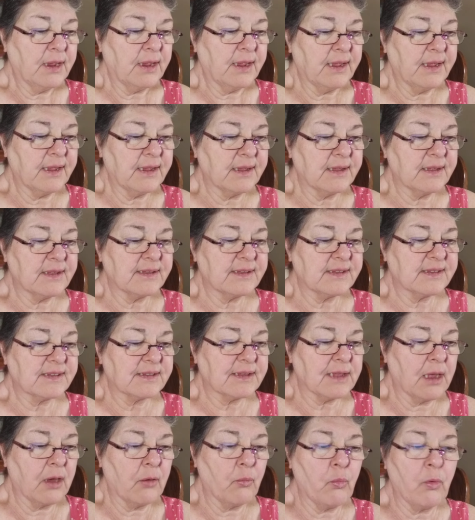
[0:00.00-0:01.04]
is
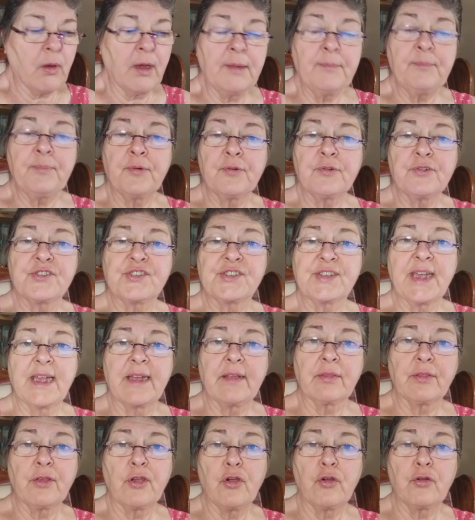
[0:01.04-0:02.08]
a 1%
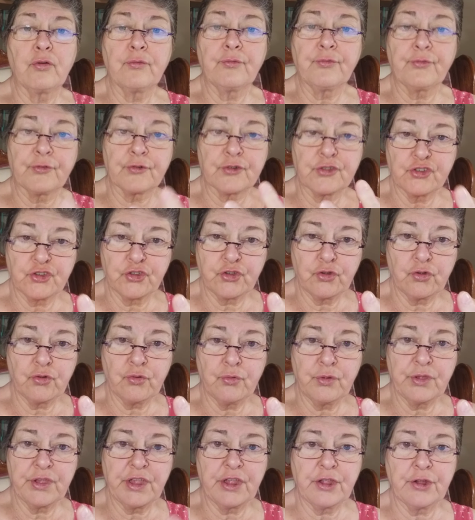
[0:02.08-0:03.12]
loan for 2
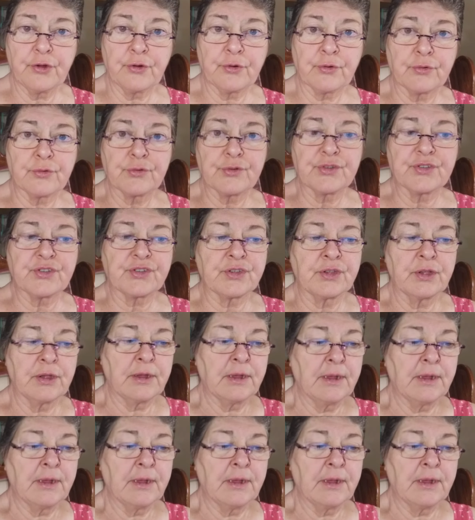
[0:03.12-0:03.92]
years.